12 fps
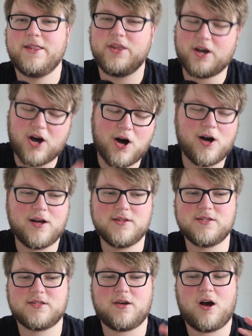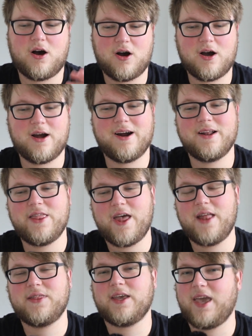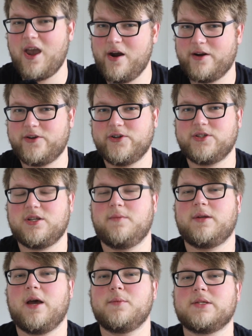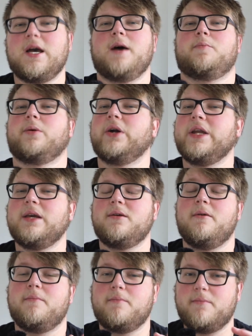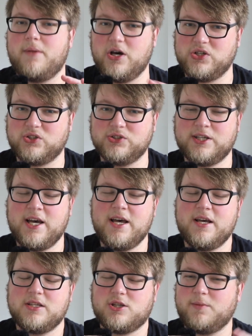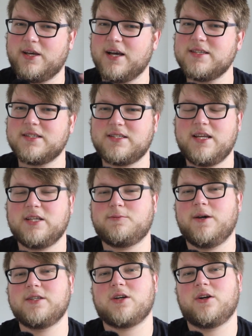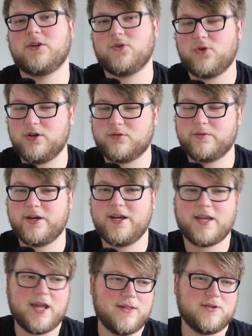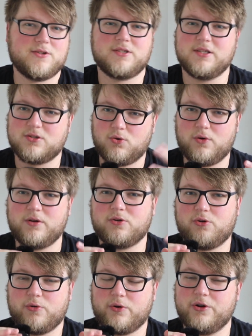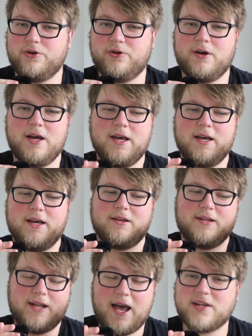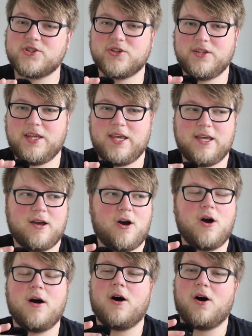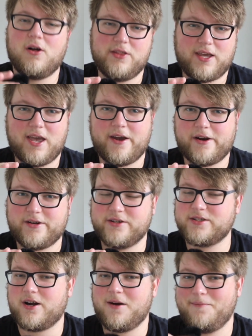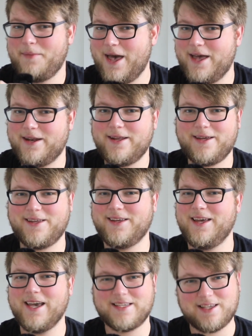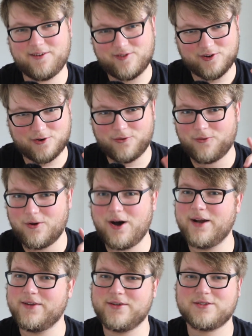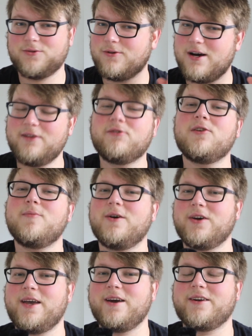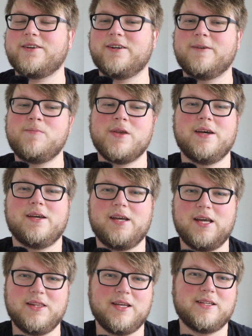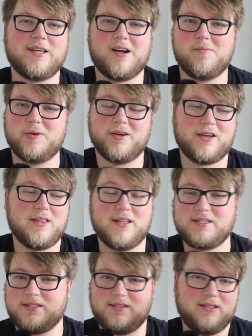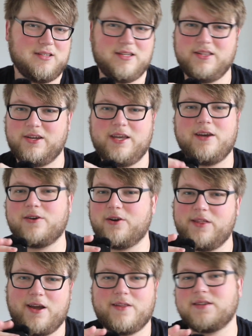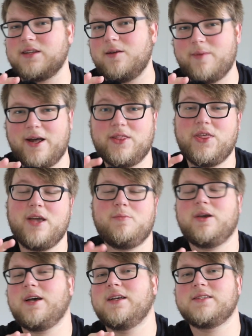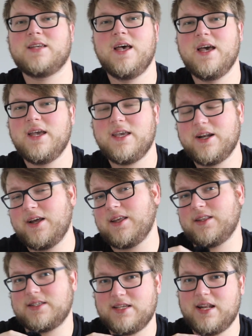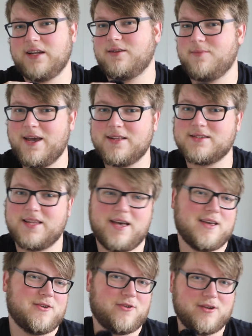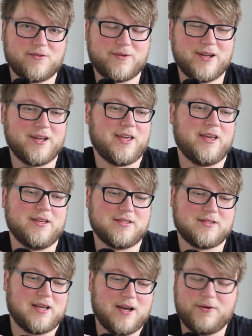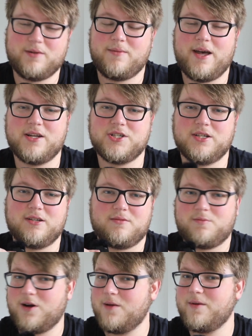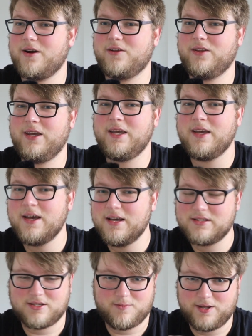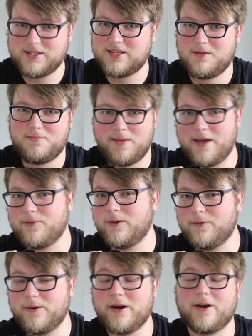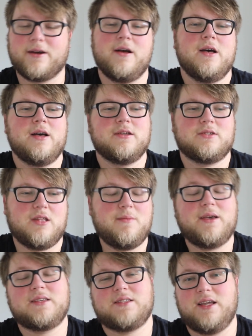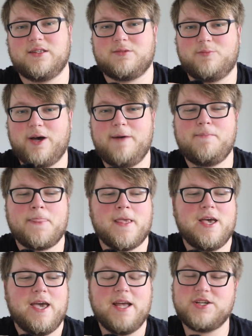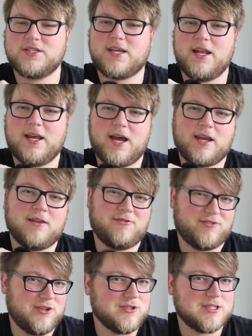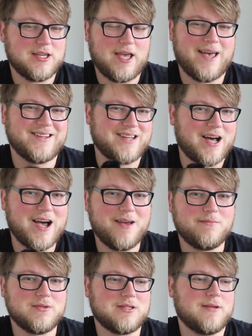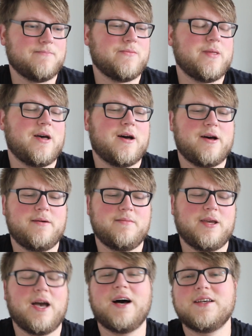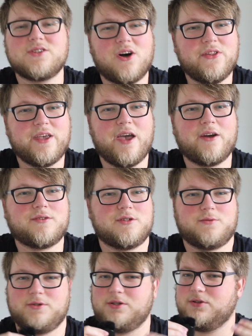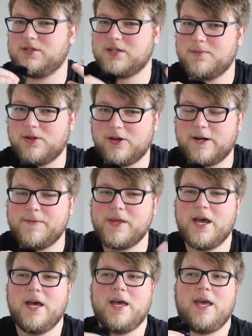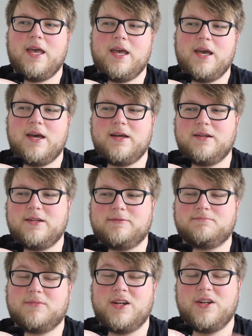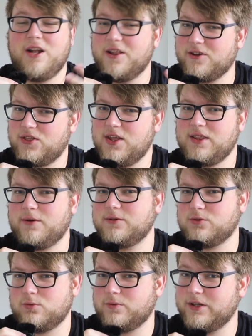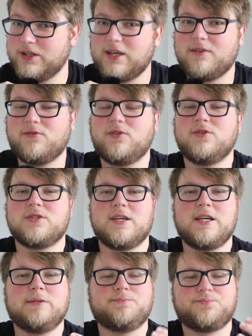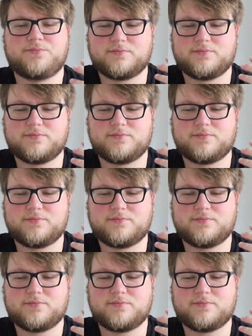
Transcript: The cons are that the characters sometimes got pretty muddled. So because this takes place on an oil rig and there's this oil crew, naturally, all the characters are men except for one. There's one female character in the entire book, and that's neither here nor there. That's not a bad thing because, you know, I think the setting demands that. An oil rig is, I would imagine, primarily someplace that men would work. So that makes sense. But it just kind of got confusing at times. Because all the characters were so similar. And another thing that was really confusing